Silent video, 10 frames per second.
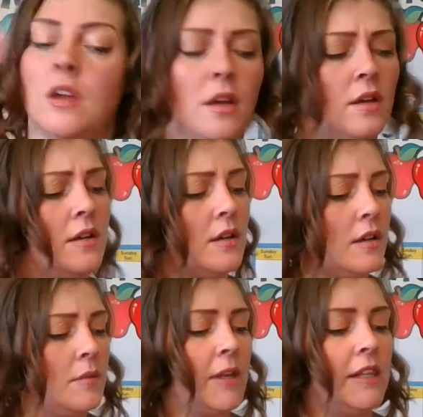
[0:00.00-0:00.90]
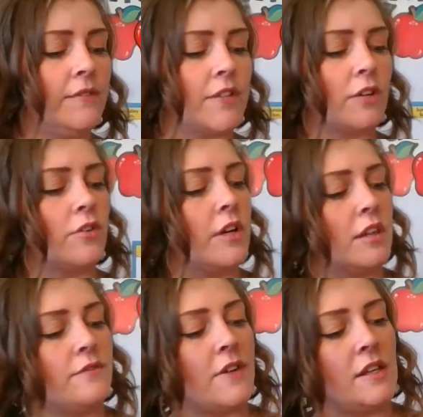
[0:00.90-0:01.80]
I might leave decorating
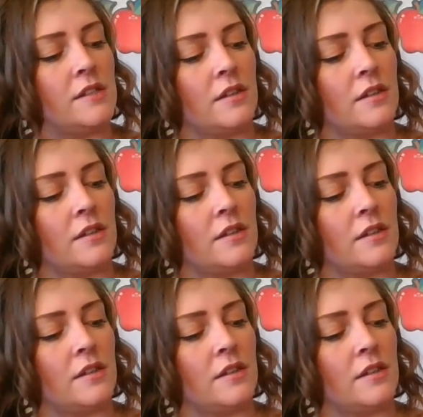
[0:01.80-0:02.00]
the face